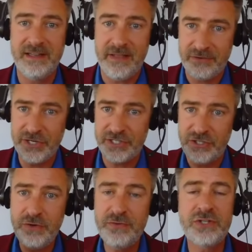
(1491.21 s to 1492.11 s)
is that they're
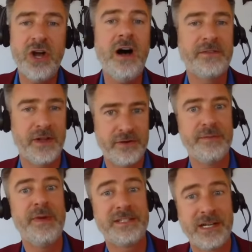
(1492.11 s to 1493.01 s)
just too soft on their
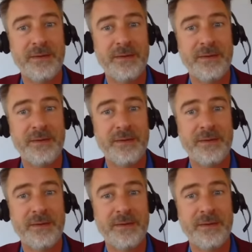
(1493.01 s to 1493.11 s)
domestic